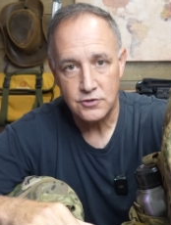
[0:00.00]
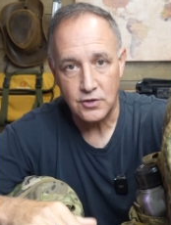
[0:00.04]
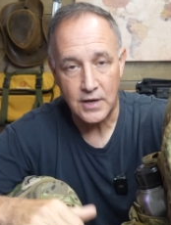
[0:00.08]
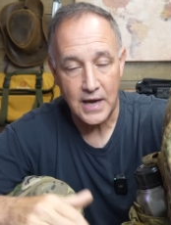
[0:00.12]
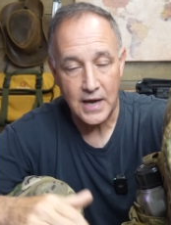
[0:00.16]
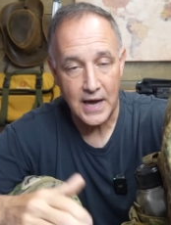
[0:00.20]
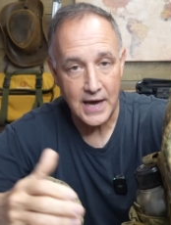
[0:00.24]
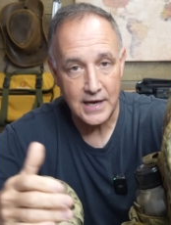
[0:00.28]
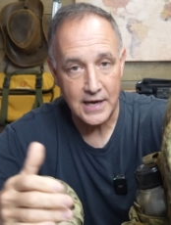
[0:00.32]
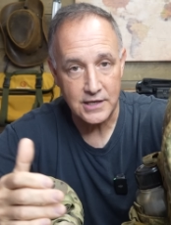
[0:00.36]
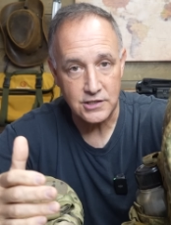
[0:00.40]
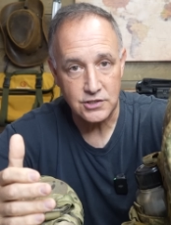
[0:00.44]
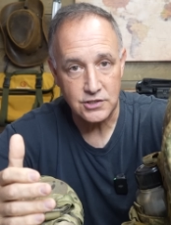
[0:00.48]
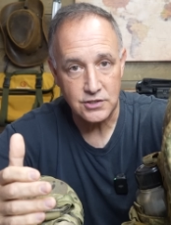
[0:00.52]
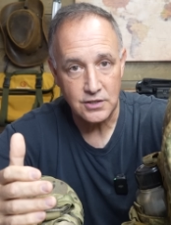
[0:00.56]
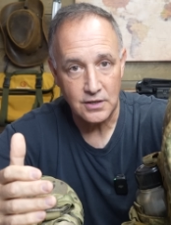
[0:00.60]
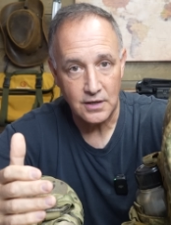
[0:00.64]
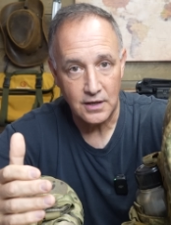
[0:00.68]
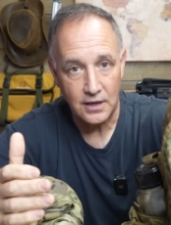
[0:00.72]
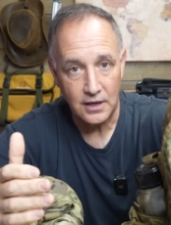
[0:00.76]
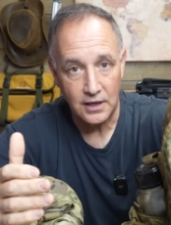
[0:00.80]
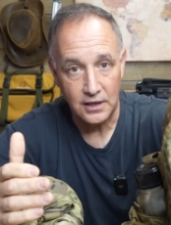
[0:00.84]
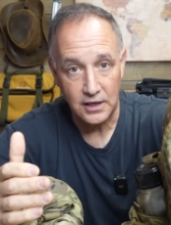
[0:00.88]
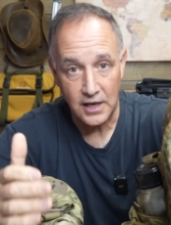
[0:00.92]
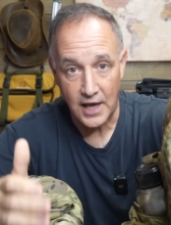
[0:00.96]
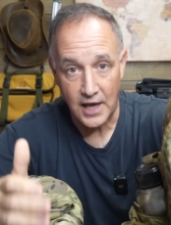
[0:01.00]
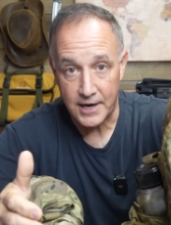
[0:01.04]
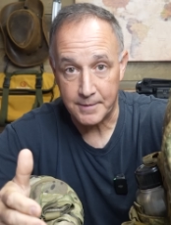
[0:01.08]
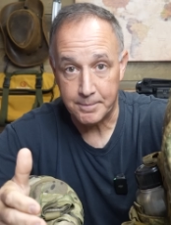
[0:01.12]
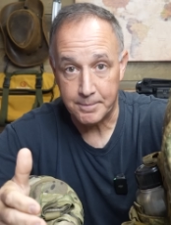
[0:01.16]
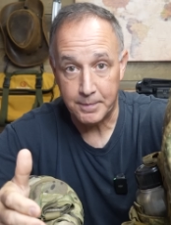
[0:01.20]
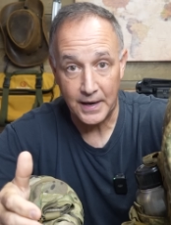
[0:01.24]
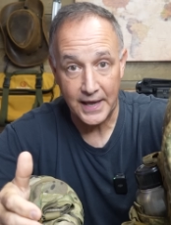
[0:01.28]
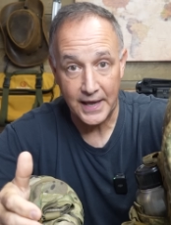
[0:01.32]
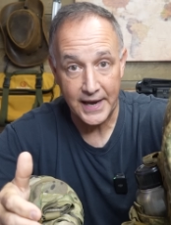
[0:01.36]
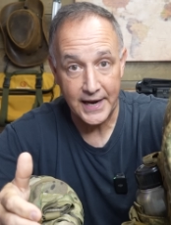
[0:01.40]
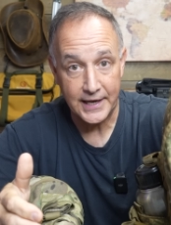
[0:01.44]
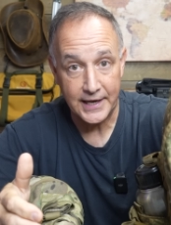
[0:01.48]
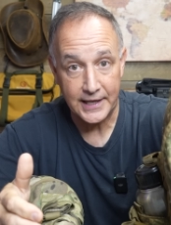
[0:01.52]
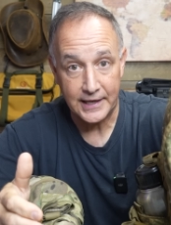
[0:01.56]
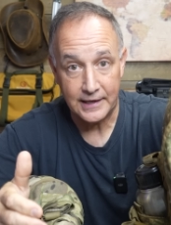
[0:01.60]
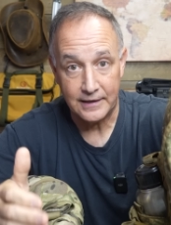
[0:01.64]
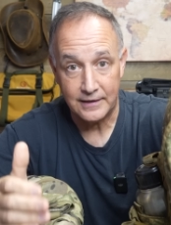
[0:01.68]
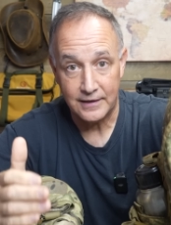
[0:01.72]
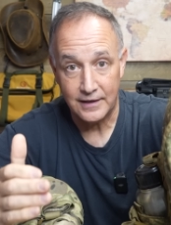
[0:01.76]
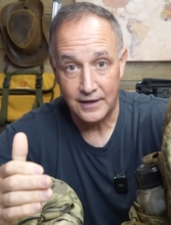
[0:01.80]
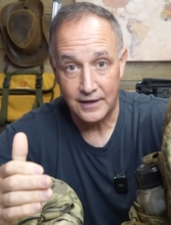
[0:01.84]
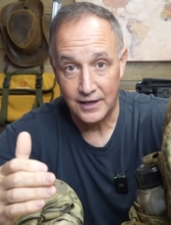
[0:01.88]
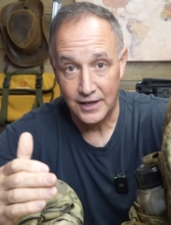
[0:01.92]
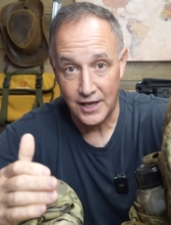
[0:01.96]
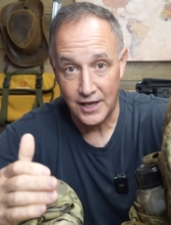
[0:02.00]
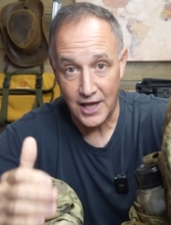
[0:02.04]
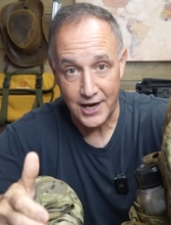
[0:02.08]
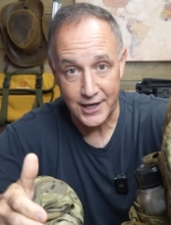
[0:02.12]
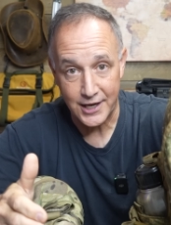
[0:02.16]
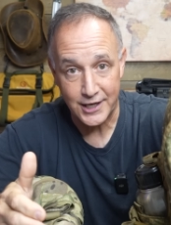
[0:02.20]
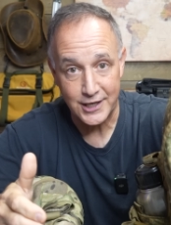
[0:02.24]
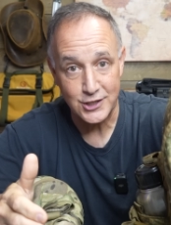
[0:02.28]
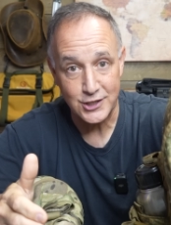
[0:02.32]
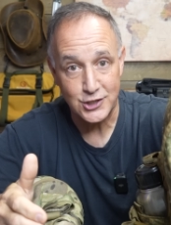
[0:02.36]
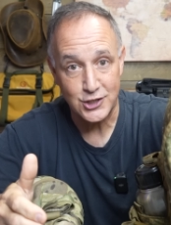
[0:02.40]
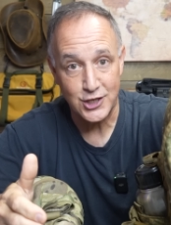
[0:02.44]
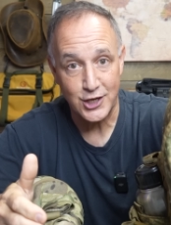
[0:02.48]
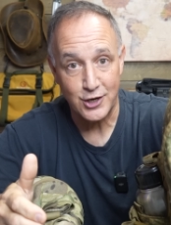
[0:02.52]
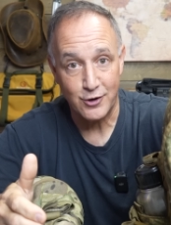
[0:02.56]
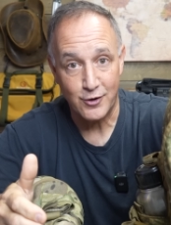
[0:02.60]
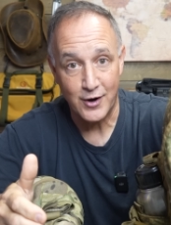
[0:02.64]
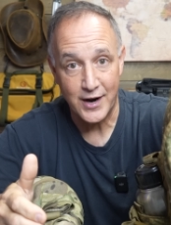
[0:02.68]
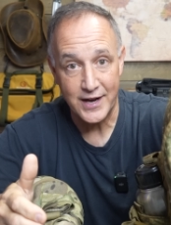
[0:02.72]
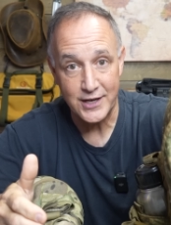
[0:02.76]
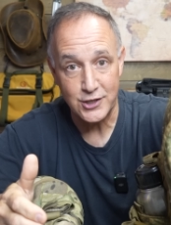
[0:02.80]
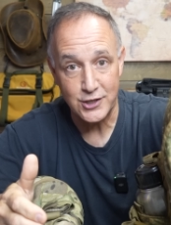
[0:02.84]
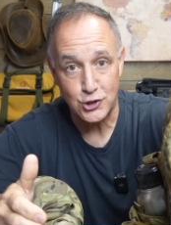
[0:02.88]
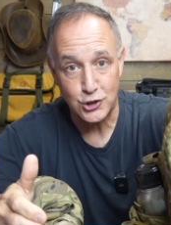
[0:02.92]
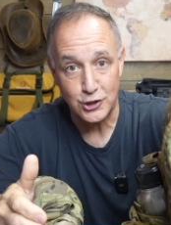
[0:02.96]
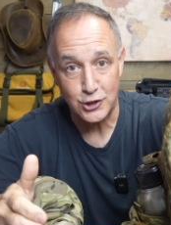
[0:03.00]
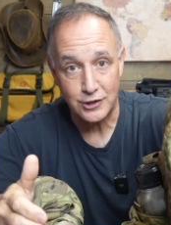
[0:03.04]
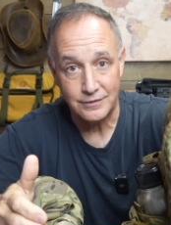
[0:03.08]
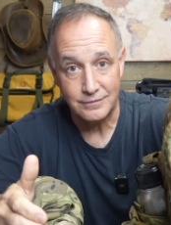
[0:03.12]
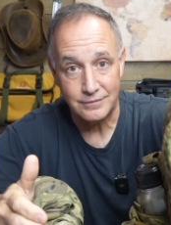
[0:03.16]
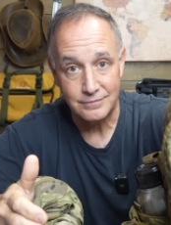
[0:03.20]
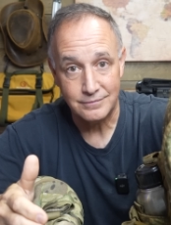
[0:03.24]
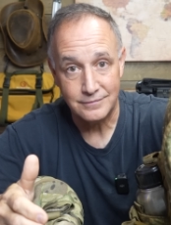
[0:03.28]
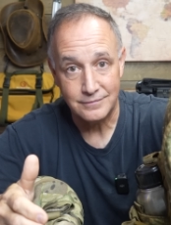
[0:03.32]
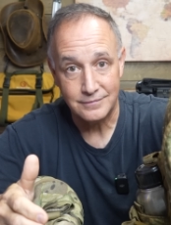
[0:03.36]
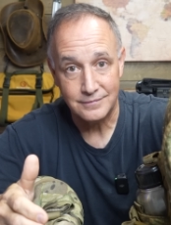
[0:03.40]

So guys, a lot of planning, a lot of consideration.